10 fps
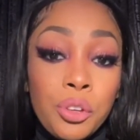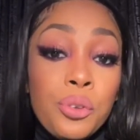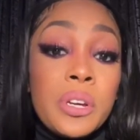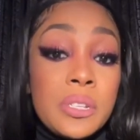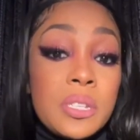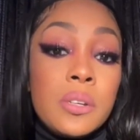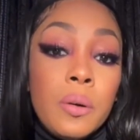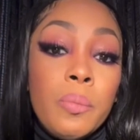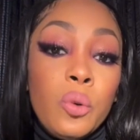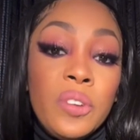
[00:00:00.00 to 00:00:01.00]
you can
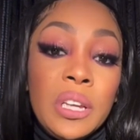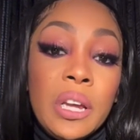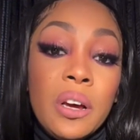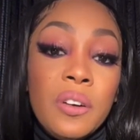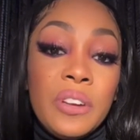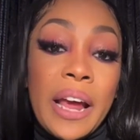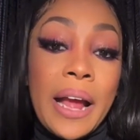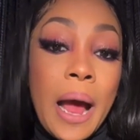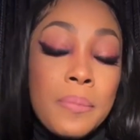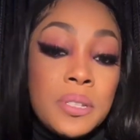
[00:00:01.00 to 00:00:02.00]
still move in love.
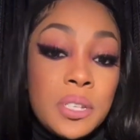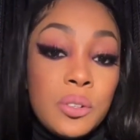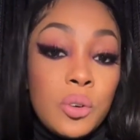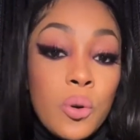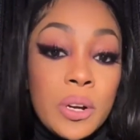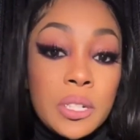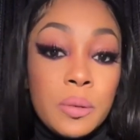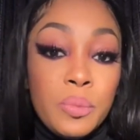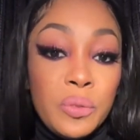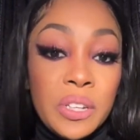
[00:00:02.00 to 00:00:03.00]
Like, I'm still going
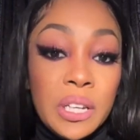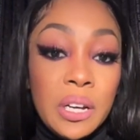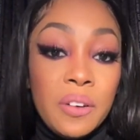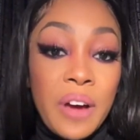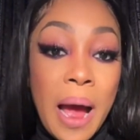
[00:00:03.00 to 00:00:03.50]
to move in love.